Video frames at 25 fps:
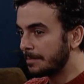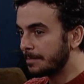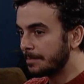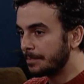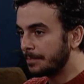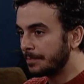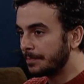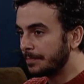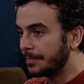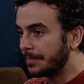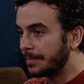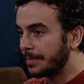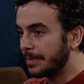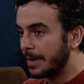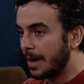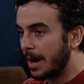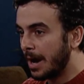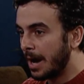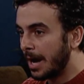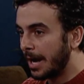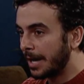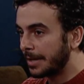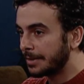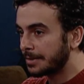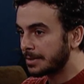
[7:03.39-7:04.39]

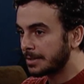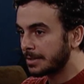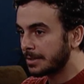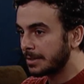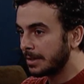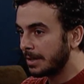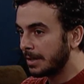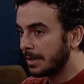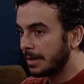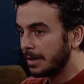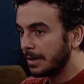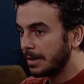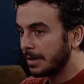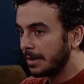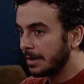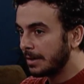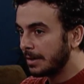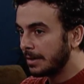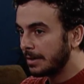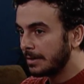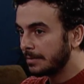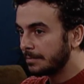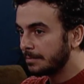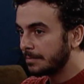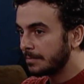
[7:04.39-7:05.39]
not
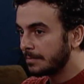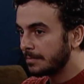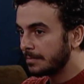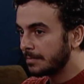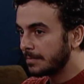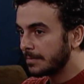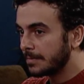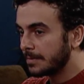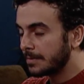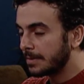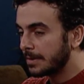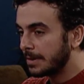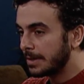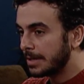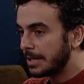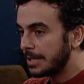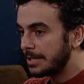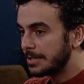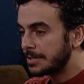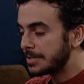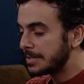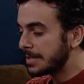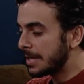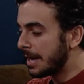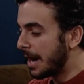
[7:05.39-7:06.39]

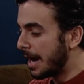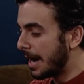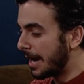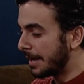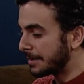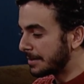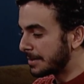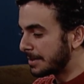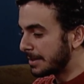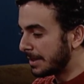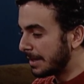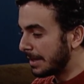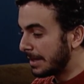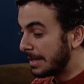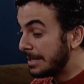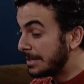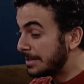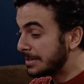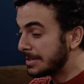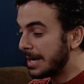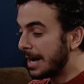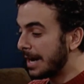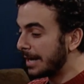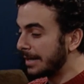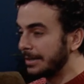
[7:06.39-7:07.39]
he's not
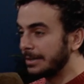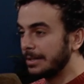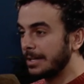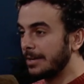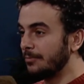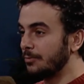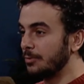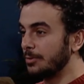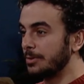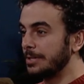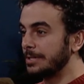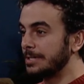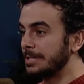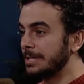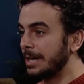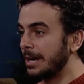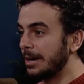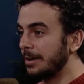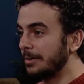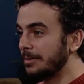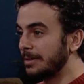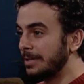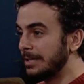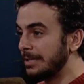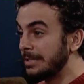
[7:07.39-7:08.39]
he's not in love with the
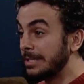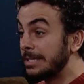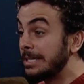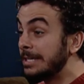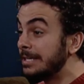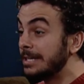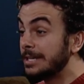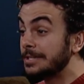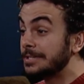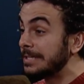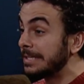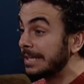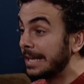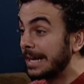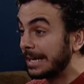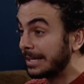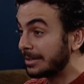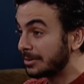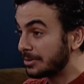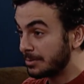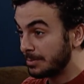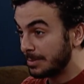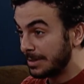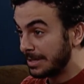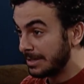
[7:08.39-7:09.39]
South. He, mm -hmm. he mm-hmm. doesn't
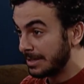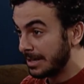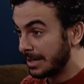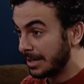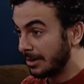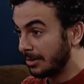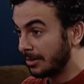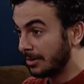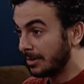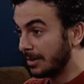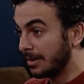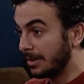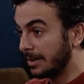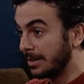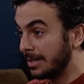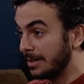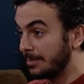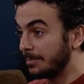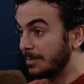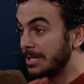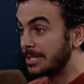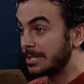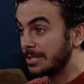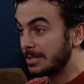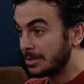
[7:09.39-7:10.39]
like to be there. Uh, he
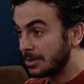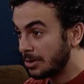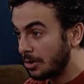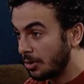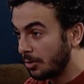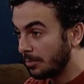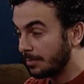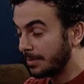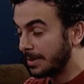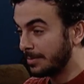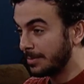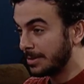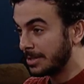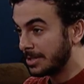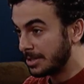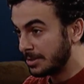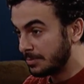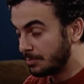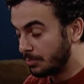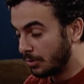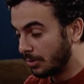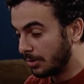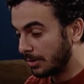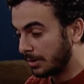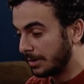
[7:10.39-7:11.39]
misses home. He misses
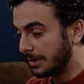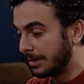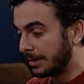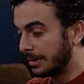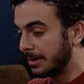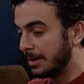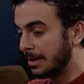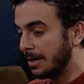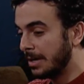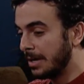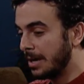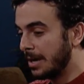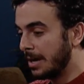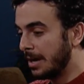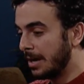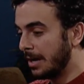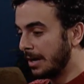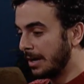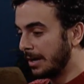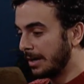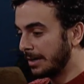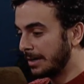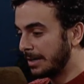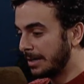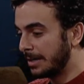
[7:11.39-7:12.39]
Brooklyn.
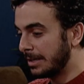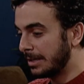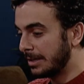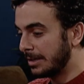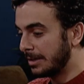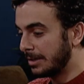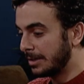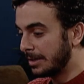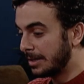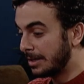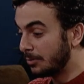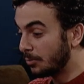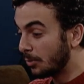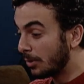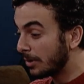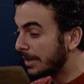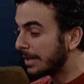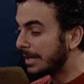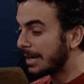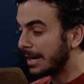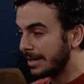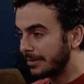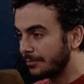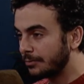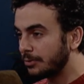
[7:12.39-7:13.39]
Uh, he he really
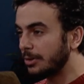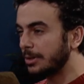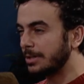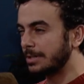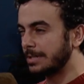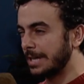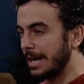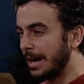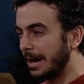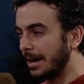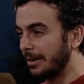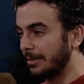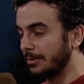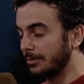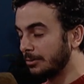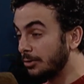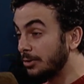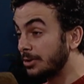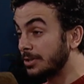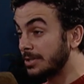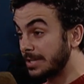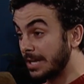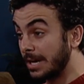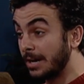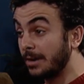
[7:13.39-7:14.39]
kind of look down
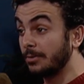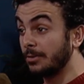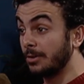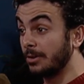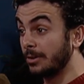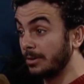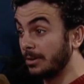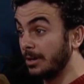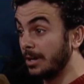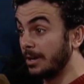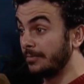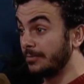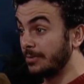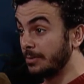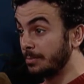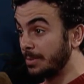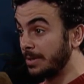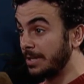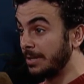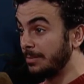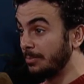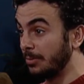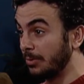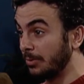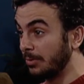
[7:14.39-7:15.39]
looks down on a lot of the
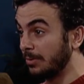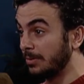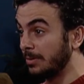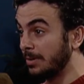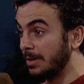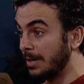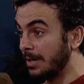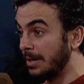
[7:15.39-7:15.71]
people